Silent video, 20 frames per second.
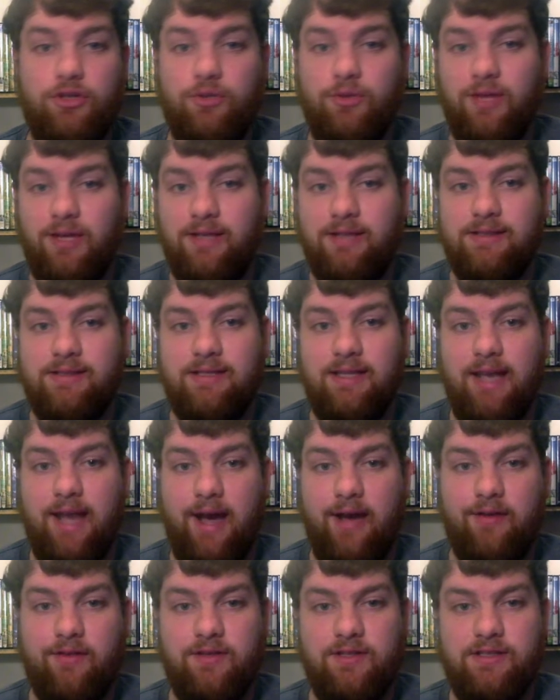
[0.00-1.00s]
you would like to see
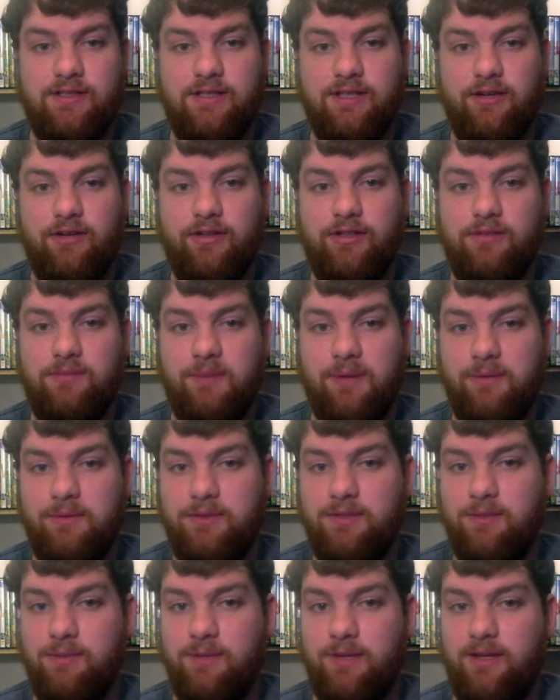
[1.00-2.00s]
out of this series, maybe
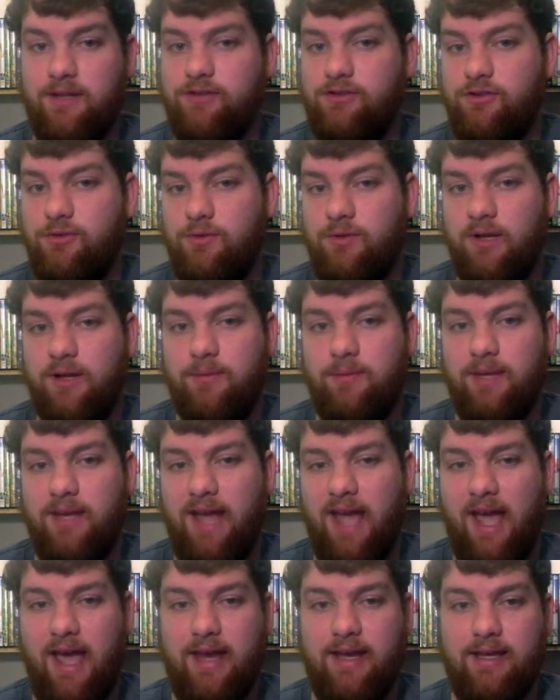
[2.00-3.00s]
something else you would like me to
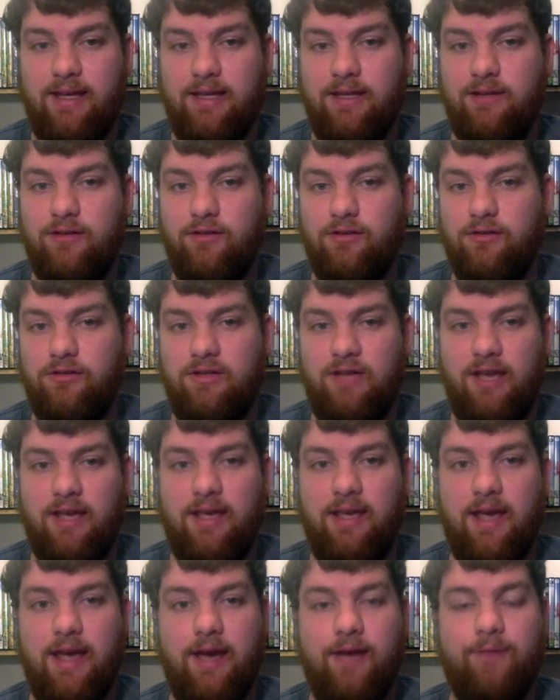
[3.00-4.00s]
add in or
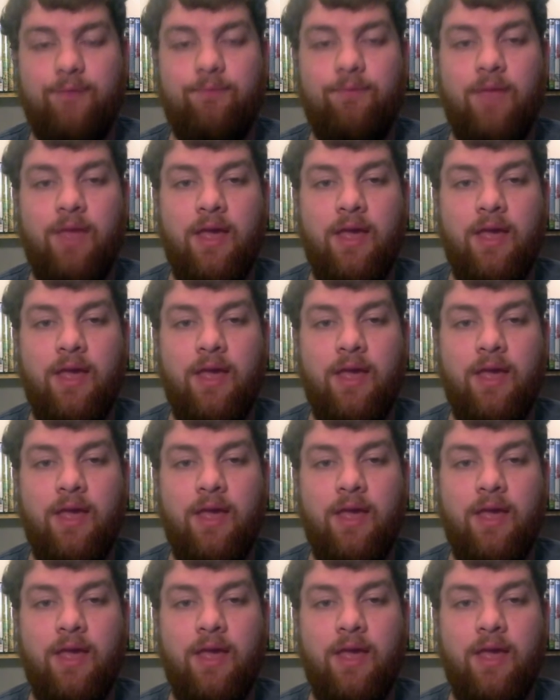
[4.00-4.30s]
take out.